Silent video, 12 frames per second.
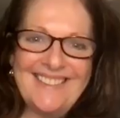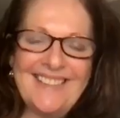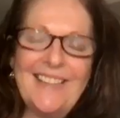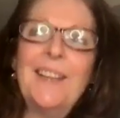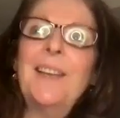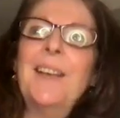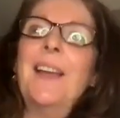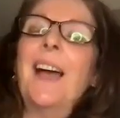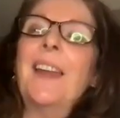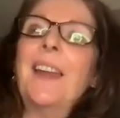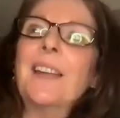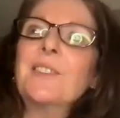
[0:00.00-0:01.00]
Yeah.
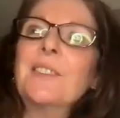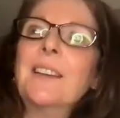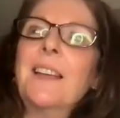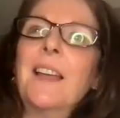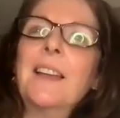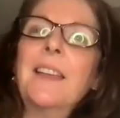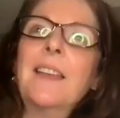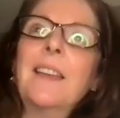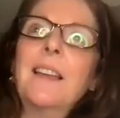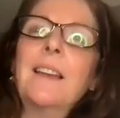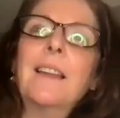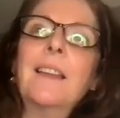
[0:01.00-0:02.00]
And actually, Calli,
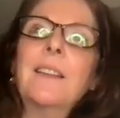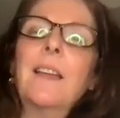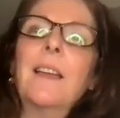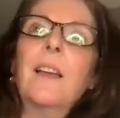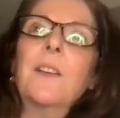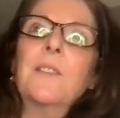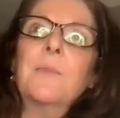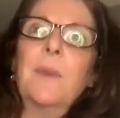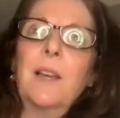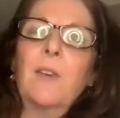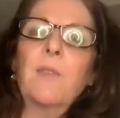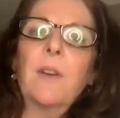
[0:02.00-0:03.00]
a lot of
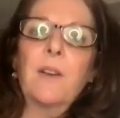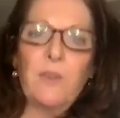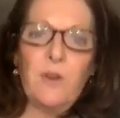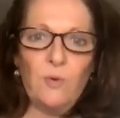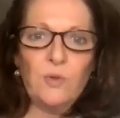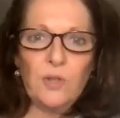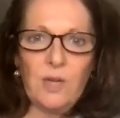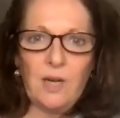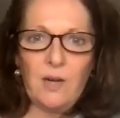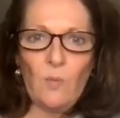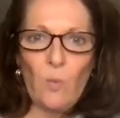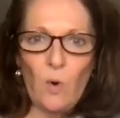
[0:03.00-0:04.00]
my career
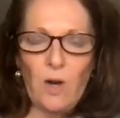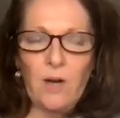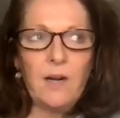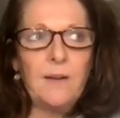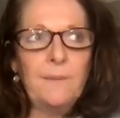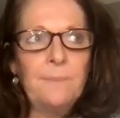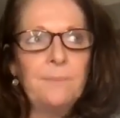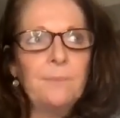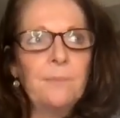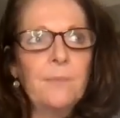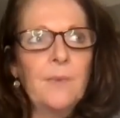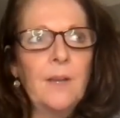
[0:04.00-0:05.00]
coaching work
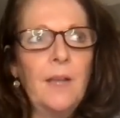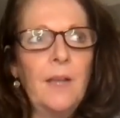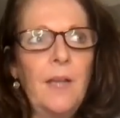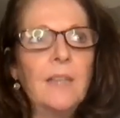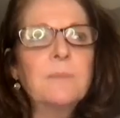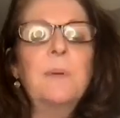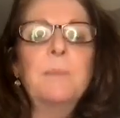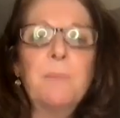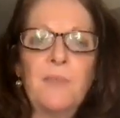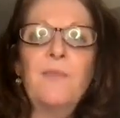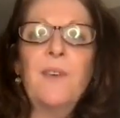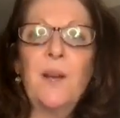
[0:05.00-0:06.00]
has been
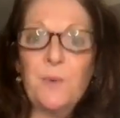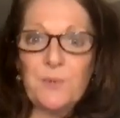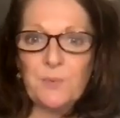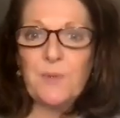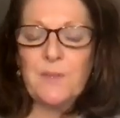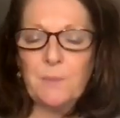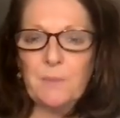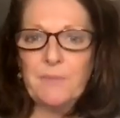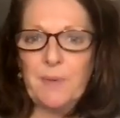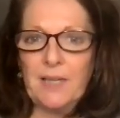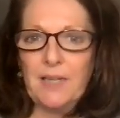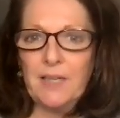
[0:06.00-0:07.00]
profound with some
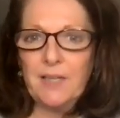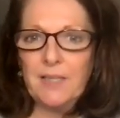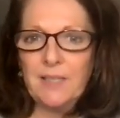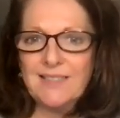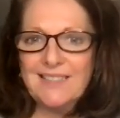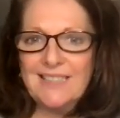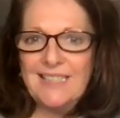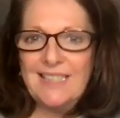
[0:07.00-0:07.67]
of my clients.